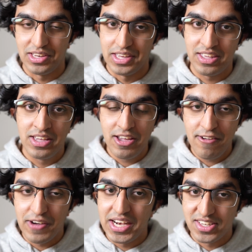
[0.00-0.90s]
to like
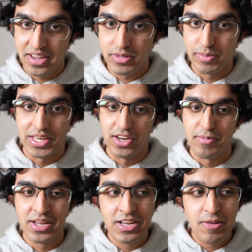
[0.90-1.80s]
find a time to meet up?